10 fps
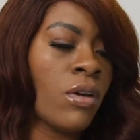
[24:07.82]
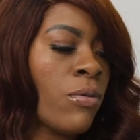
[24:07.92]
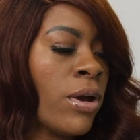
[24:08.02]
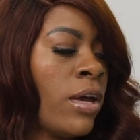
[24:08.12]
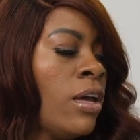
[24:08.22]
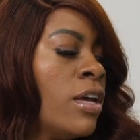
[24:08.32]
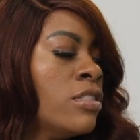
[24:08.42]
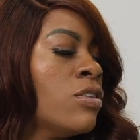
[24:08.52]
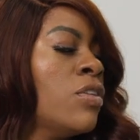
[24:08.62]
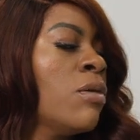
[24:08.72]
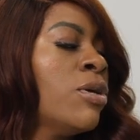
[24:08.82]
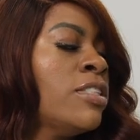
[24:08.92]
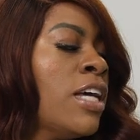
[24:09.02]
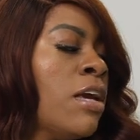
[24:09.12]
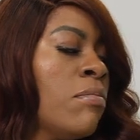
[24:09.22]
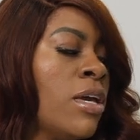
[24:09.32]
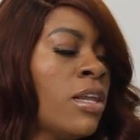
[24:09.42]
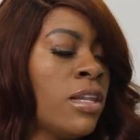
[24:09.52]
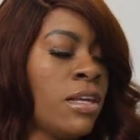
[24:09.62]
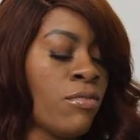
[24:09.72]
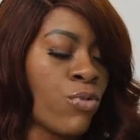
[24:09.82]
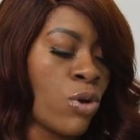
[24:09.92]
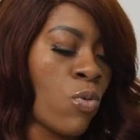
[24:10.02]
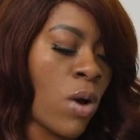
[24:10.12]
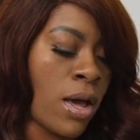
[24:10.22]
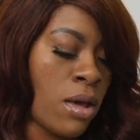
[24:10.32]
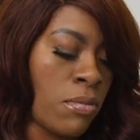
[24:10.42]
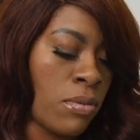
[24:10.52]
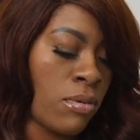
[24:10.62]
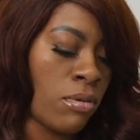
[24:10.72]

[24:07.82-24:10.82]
All right, so then I'm going to take me a lint-free wipe